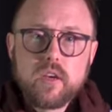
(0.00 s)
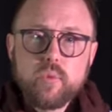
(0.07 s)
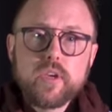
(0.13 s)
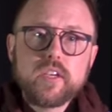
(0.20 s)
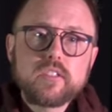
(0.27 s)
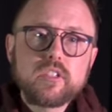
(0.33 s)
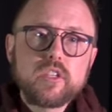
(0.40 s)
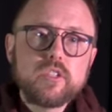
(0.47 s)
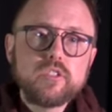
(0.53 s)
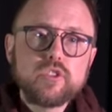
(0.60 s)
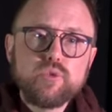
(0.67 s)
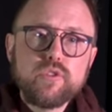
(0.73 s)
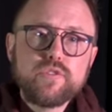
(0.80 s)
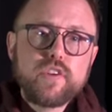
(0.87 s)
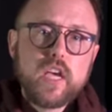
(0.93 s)
We can turn
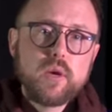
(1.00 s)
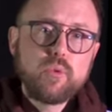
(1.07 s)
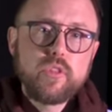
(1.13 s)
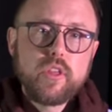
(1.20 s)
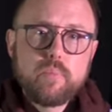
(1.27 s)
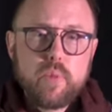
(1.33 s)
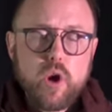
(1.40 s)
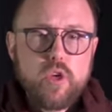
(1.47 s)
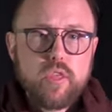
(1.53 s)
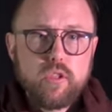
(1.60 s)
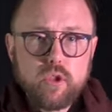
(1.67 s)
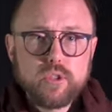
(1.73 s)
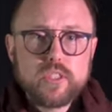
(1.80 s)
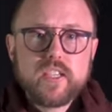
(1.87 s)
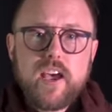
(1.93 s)
to a fable that both
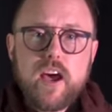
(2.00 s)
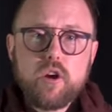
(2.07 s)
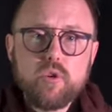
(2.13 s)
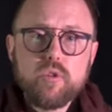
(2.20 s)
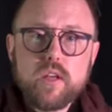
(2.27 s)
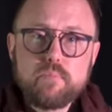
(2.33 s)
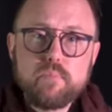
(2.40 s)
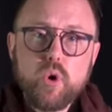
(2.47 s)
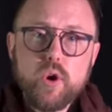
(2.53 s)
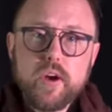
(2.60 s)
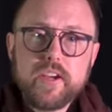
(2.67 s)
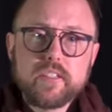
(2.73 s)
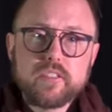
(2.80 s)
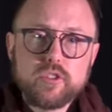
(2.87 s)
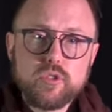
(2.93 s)
Lewis Carroll and
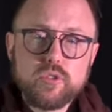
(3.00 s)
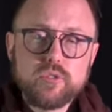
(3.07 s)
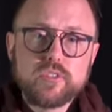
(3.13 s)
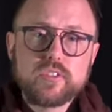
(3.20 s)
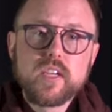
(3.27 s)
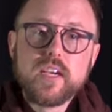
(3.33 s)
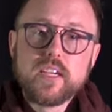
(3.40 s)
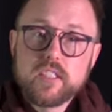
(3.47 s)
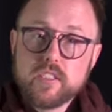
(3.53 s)
Borges used